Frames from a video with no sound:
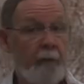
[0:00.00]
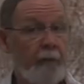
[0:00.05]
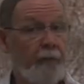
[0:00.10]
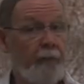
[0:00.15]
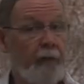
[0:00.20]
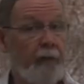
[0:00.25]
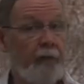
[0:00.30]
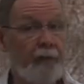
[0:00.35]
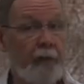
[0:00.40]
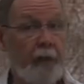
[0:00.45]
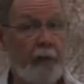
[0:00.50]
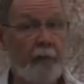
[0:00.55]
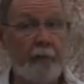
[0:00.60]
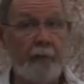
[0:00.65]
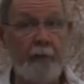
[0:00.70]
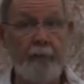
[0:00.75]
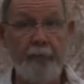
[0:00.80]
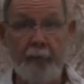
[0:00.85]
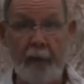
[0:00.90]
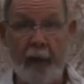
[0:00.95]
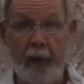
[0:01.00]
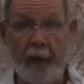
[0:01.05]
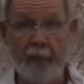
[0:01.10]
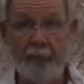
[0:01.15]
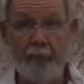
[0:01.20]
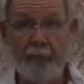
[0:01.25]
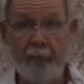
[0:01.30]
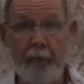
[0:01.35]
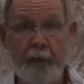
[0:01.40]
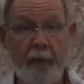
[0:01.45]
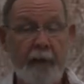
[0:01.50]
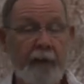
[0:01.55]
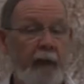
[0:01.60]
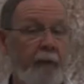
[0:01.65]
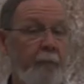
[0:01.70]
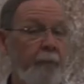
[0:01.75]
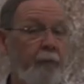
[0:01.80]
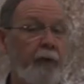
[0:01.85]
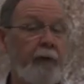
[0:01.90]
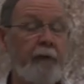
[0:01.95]
This area of life
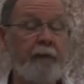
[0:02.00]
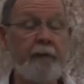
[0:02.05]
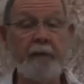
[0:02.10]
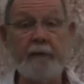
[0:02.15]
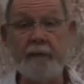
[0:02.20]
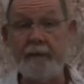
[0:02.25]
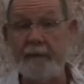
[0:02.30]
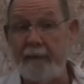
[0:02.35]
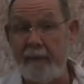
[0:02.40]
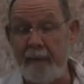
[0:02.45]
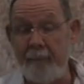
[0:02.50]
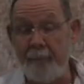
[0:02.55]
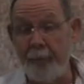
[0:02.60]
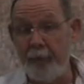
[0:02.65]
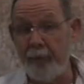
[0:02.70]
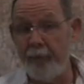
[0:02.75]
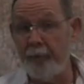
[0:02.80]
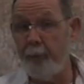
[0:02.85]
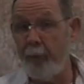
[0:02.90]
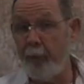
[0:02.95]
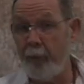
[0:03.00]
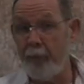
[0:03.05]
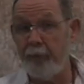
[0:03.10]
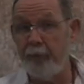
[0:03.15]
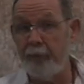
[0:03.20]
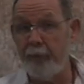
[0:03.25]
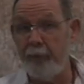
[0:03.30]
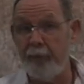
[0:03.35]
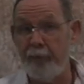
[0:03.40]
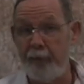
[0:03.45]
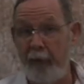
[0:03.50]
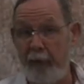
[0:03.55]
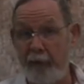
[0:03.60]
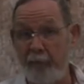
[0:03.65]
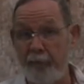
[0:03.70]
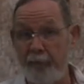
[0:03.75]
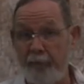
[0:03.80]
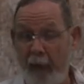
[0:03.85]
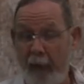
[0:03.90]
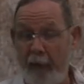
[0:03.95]
can bring the deepest personal
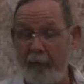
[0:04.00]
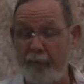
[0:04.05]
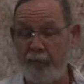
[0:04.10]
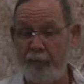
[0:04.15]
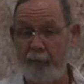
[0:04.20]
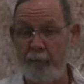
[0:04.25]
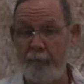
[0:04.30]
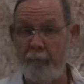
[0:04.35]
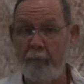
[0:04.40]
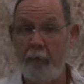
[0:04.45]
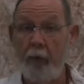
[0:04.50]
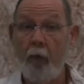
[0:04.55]
satisfaction